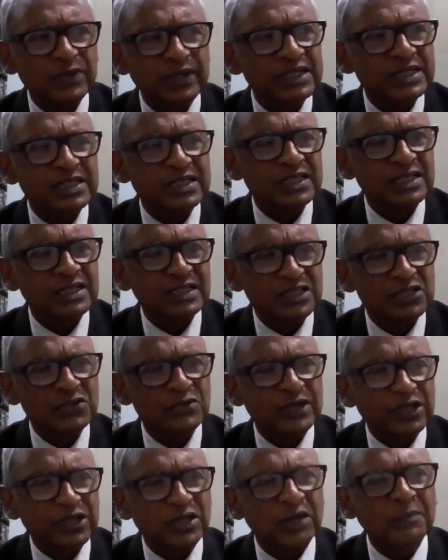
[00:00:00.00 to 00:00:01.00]

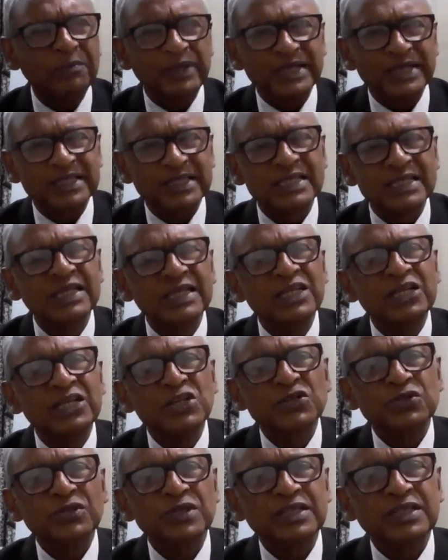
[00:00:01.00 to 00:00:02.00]
quite complex.
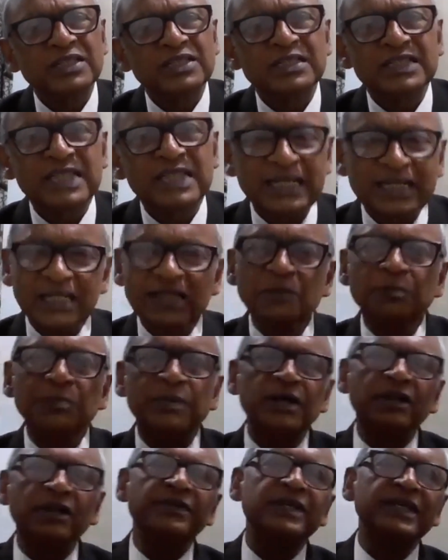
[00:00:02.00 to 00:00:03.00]
So the technical
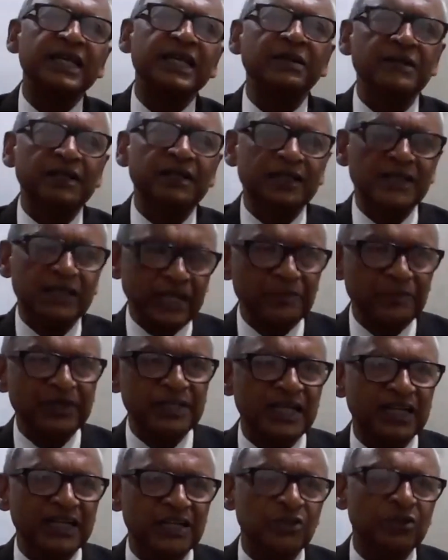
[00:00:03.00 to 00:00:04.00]
part of it can be
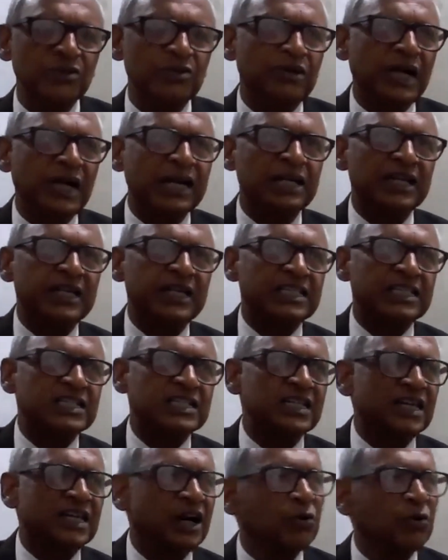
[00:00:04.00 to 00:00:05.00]
done.
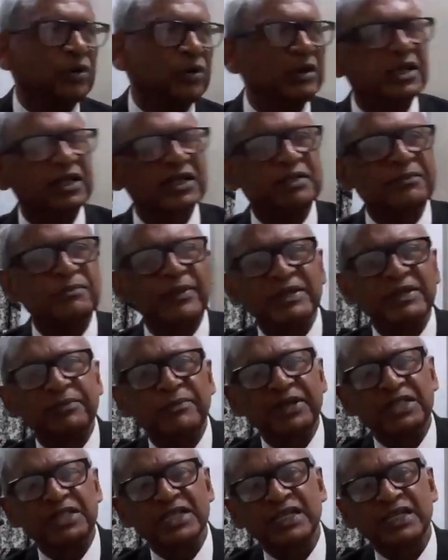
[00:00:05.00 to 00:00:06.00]
Architecture, how will it
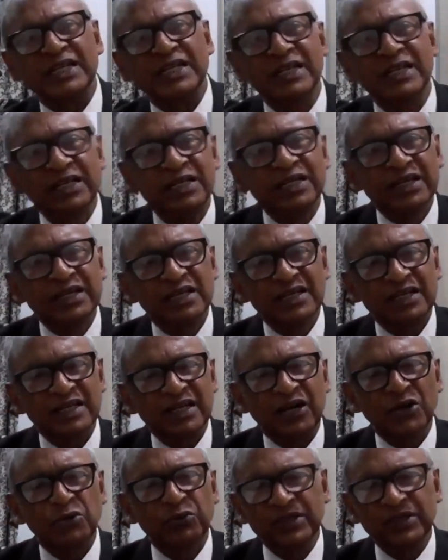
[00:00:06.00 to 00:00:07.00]
mesh in?
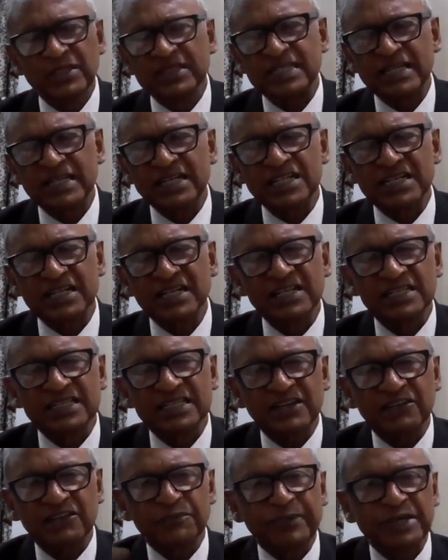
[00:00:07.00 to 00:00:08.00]
How will this additional
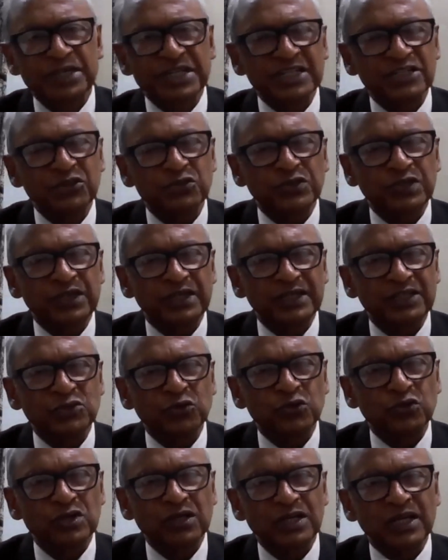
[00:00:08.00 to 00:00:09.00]
stuff mesh into the
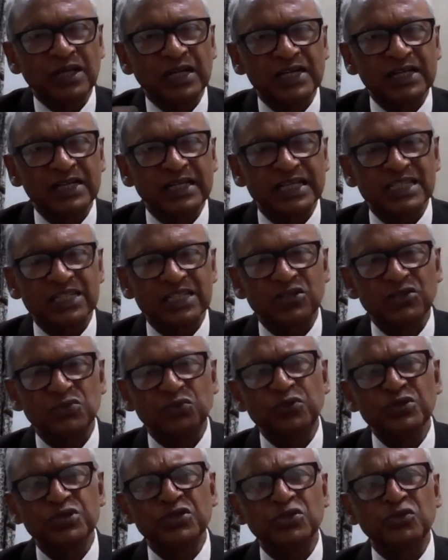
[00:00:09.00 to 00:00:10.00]
total architecture?
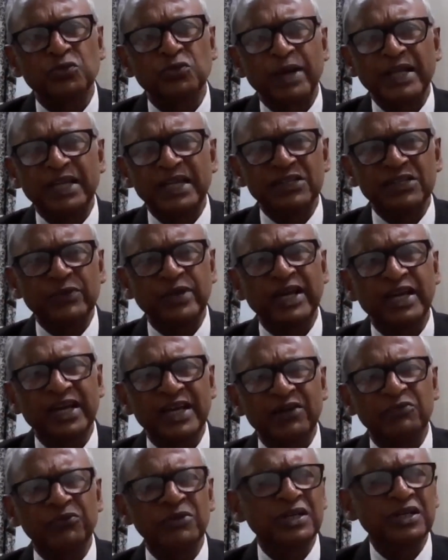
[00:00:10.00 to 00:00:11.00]
Who is going to manage
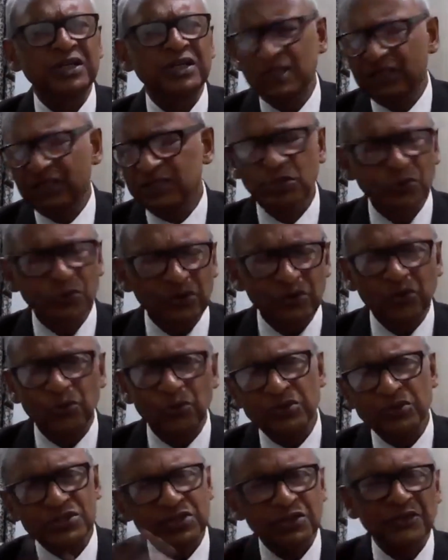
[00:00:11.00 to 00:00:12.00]
where? The whole
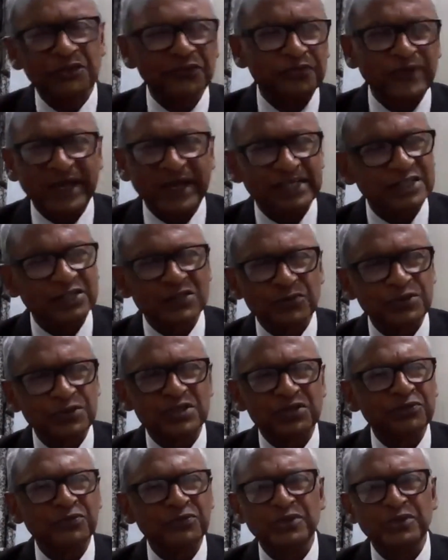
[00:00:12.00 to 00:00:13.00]
host of factors
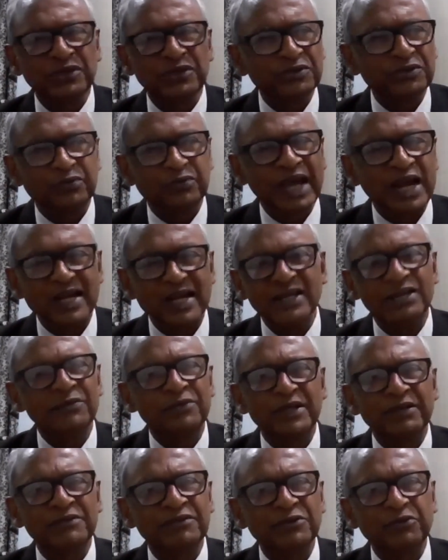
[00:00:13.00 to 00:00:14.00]
which we handle
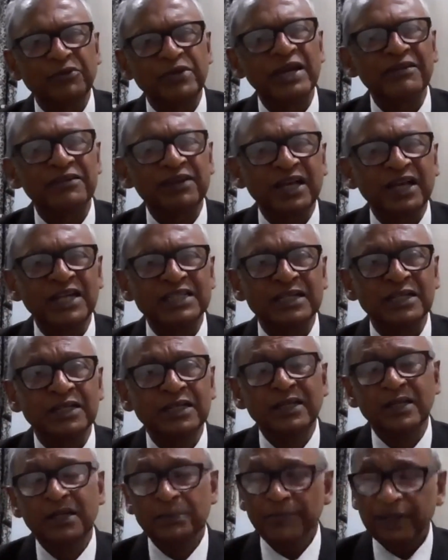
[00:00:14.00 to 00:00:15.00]
whenever we have a large.
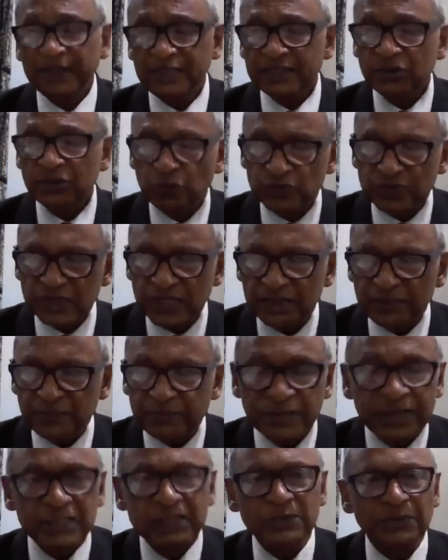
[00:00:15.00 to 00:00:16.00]
But those are
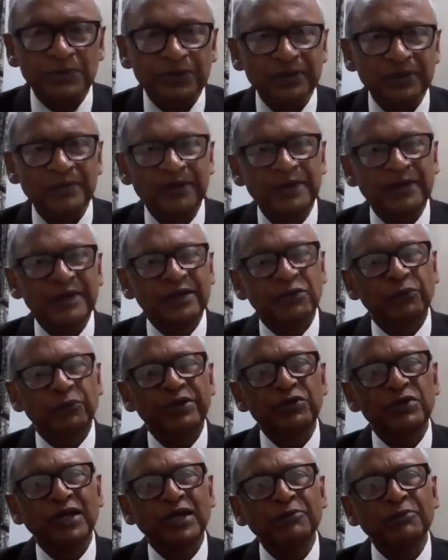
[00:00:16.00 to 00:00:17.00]
predictable.
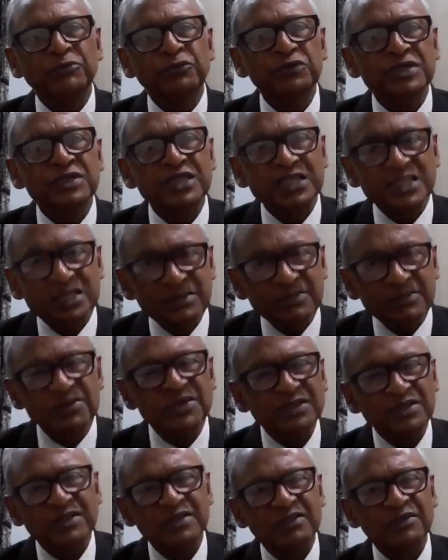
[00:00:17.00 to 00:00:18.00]
When you come to
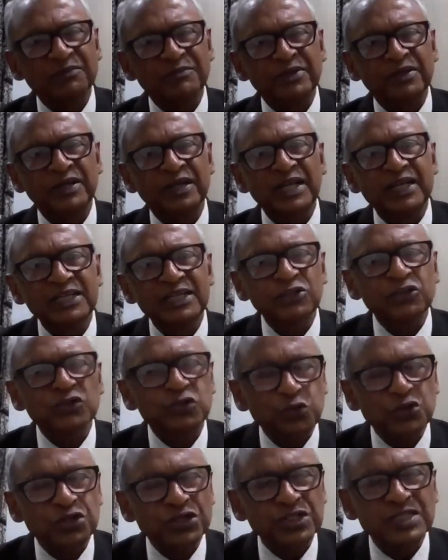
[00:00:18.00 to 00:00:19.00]
systems relating to
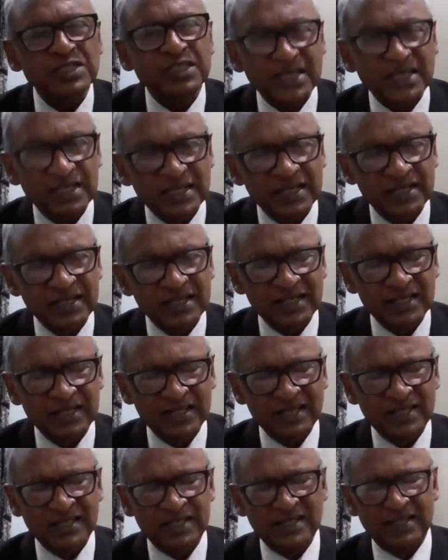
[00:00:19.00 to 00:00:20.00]
societal
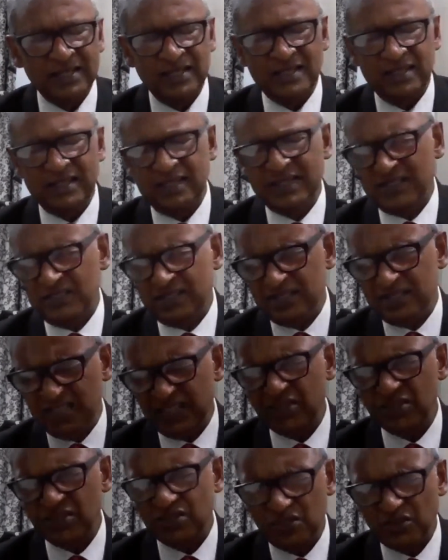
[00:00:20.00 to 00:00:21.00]

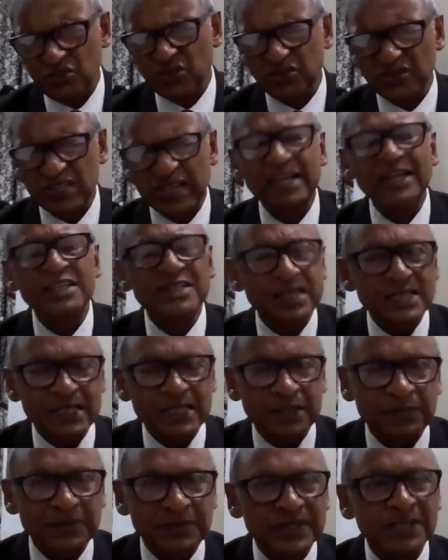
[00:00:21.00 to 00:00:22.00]

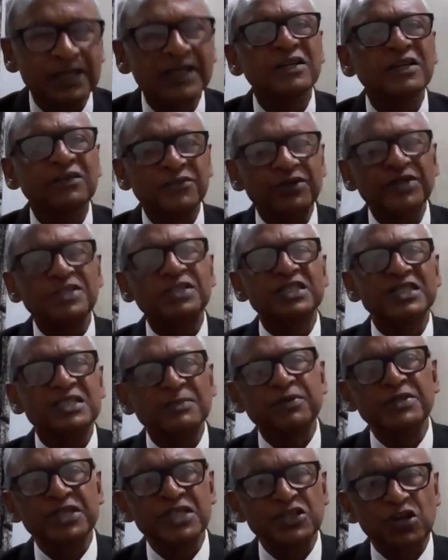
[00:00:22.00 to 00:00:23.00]
systems, for instance, a
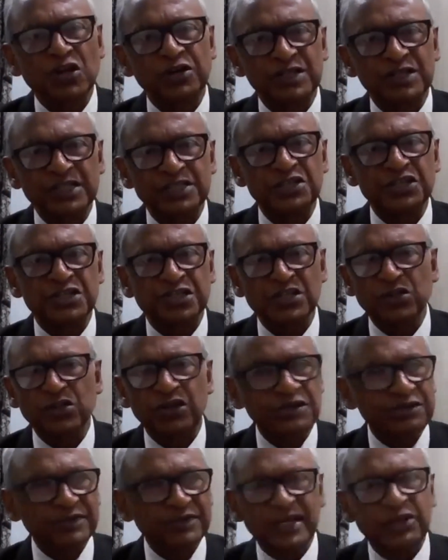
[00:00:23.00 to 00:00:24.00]
business organization
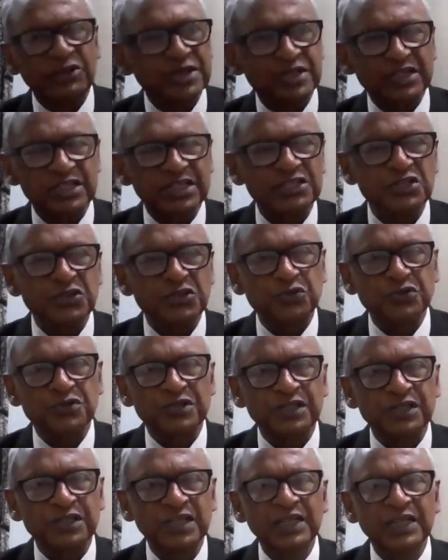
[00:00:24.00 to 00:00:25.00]
or even education
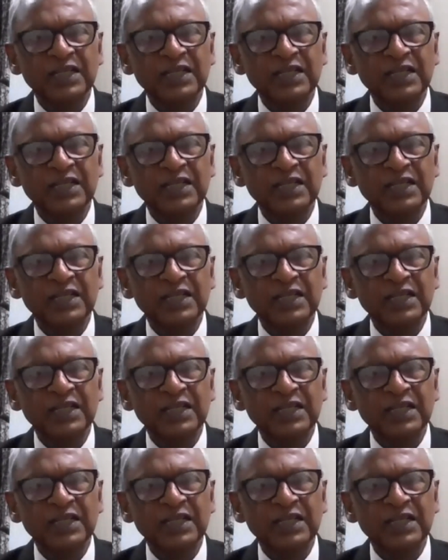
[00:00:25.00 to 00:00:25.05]
institution,